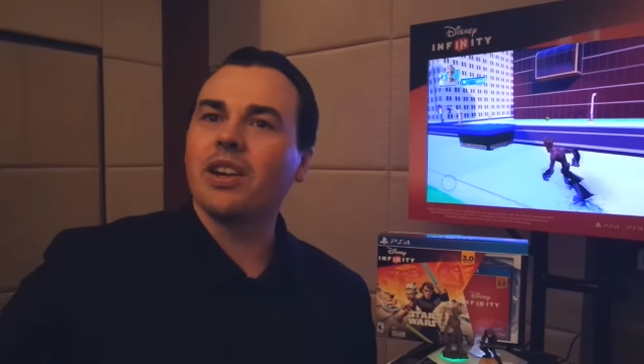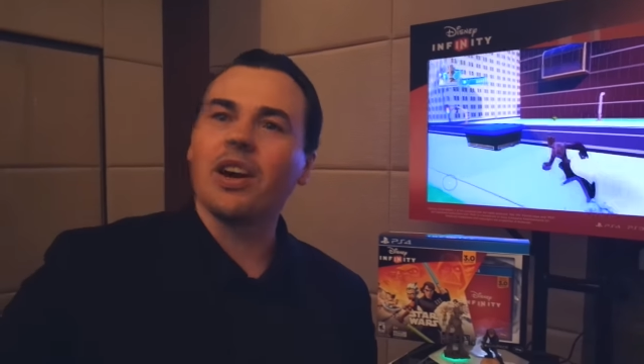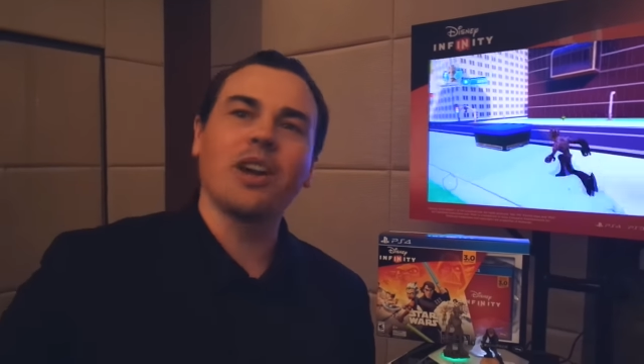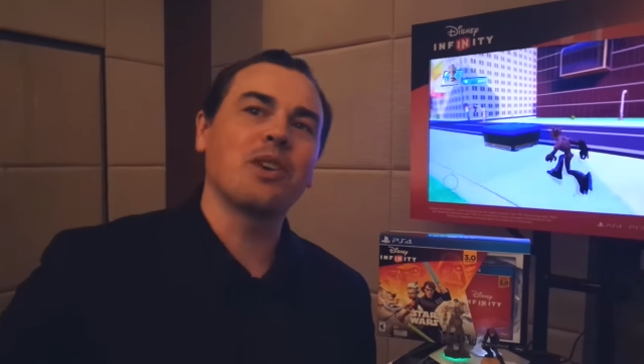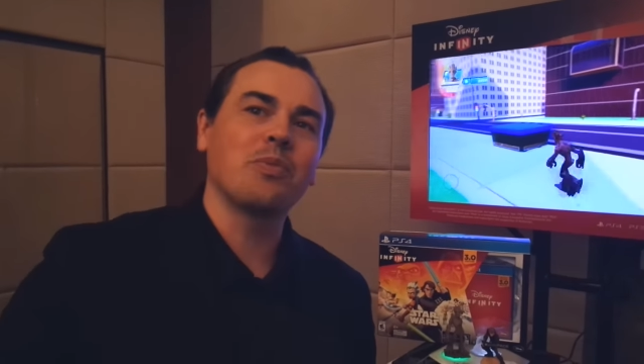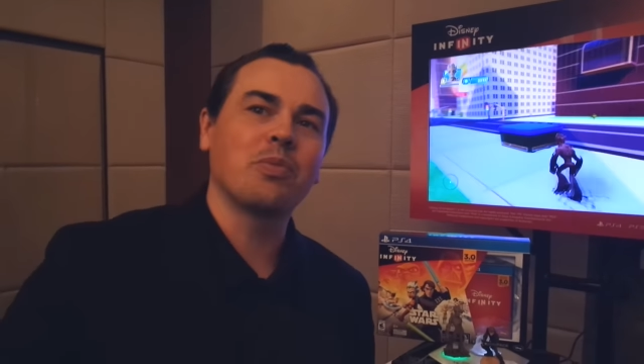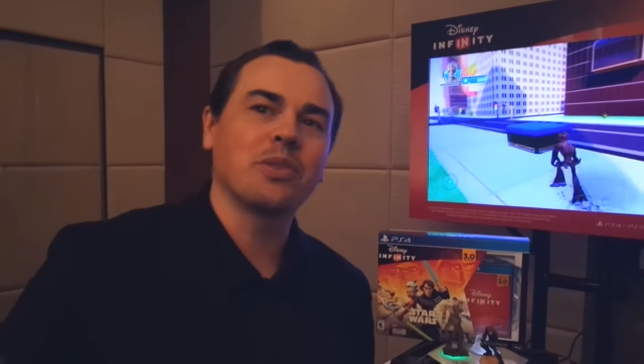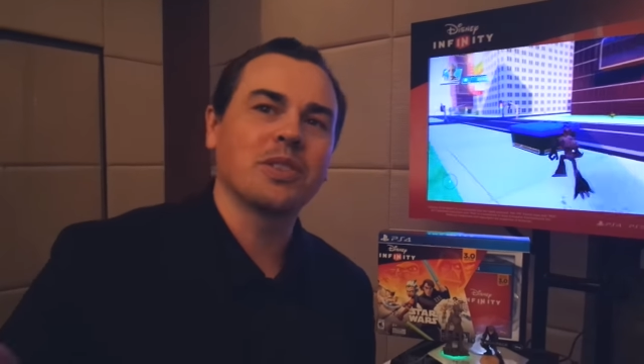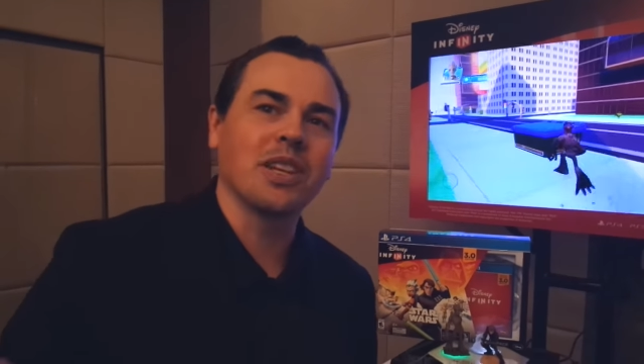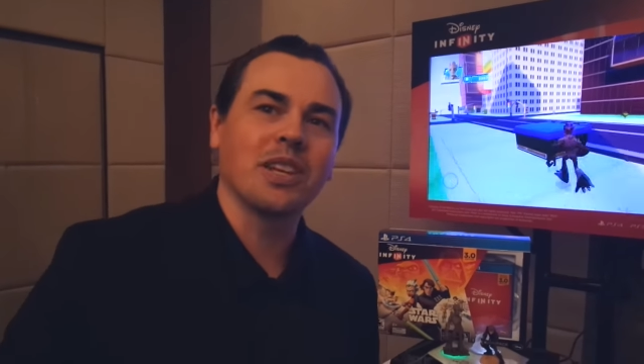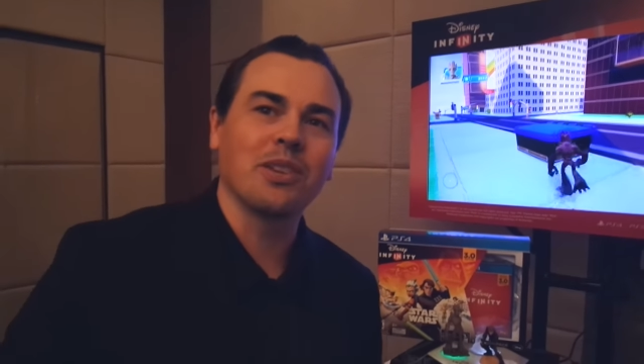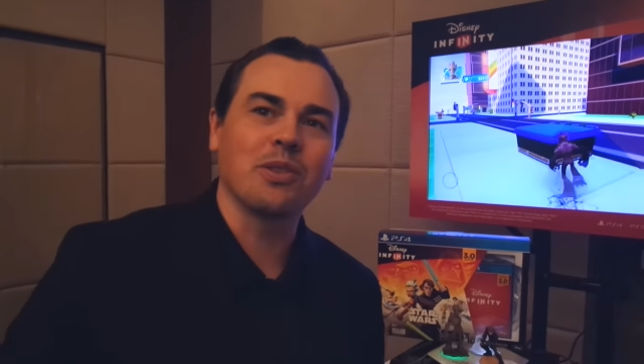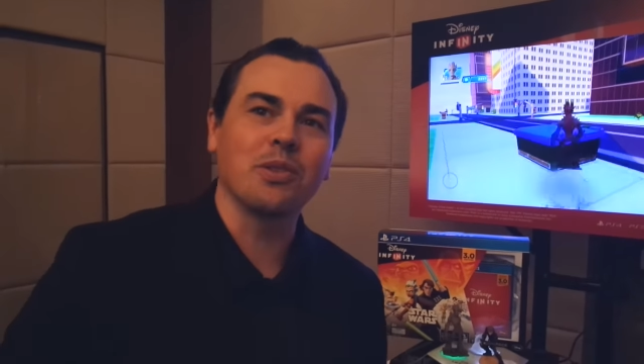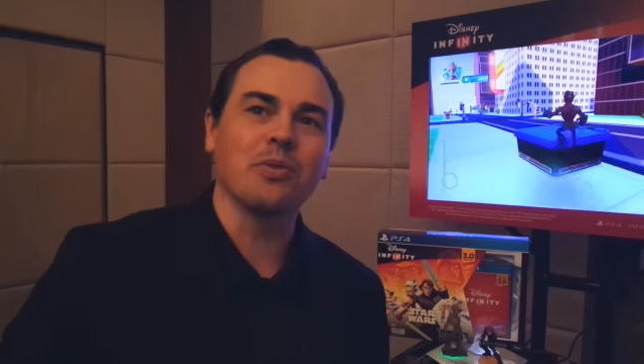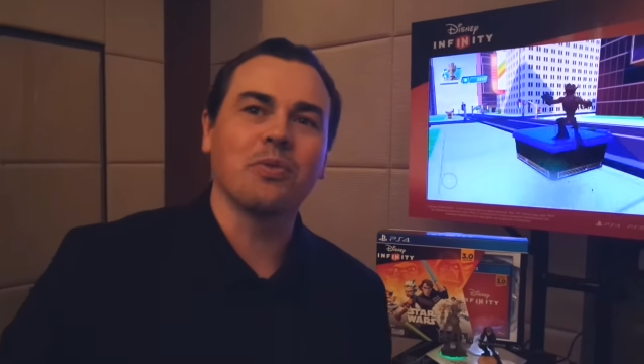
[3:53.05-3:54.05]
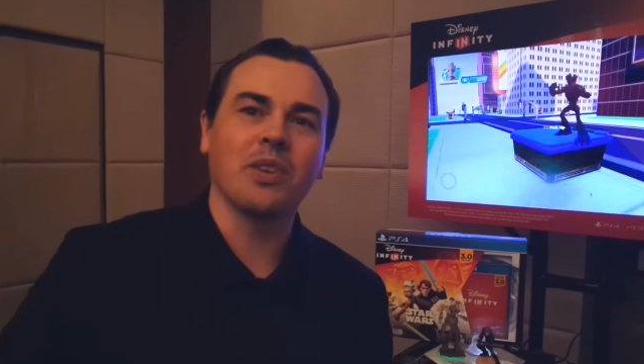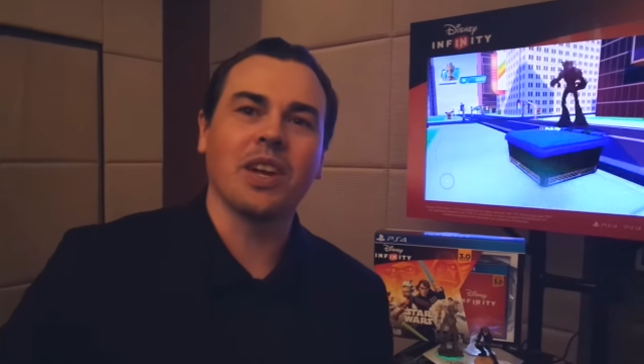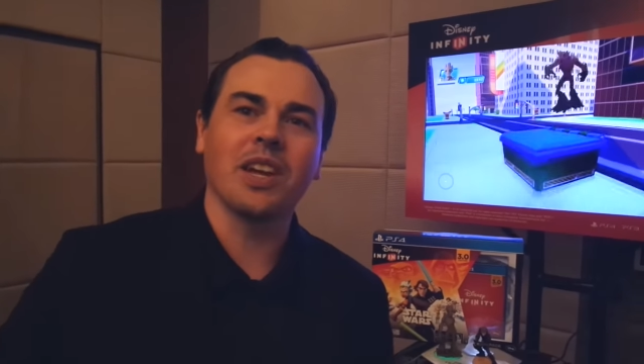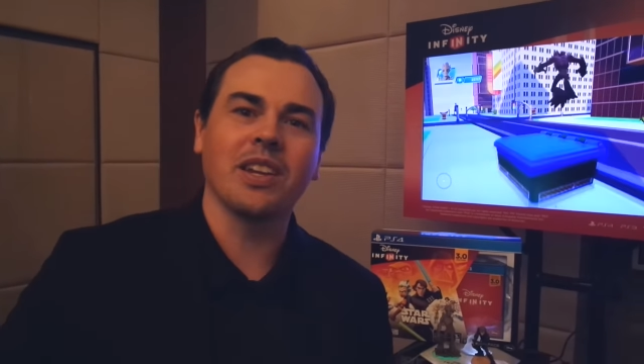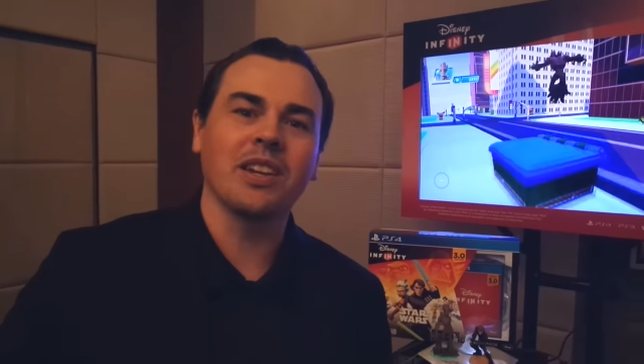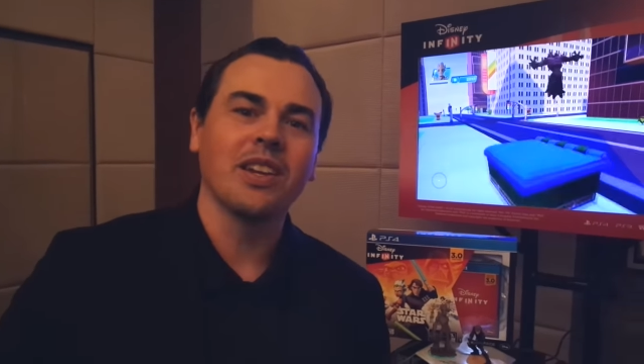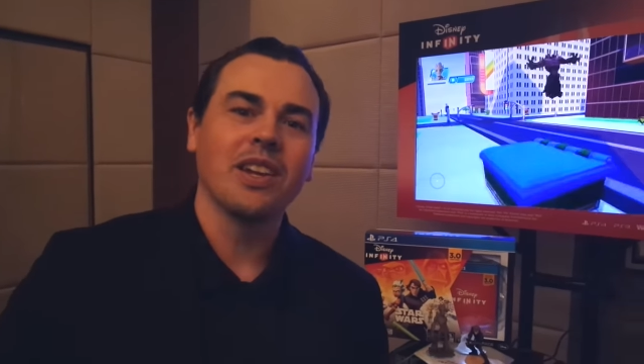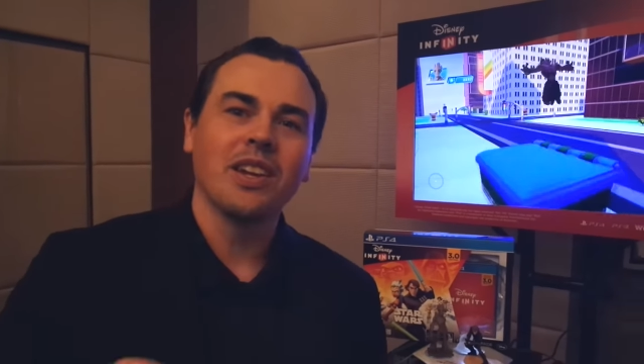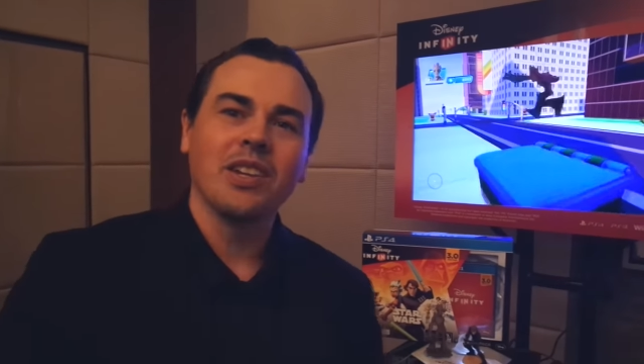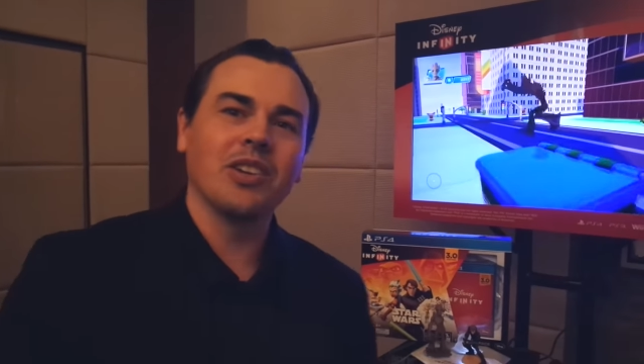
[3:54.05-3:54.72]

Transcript: 100% Groot fan, mm-hmm.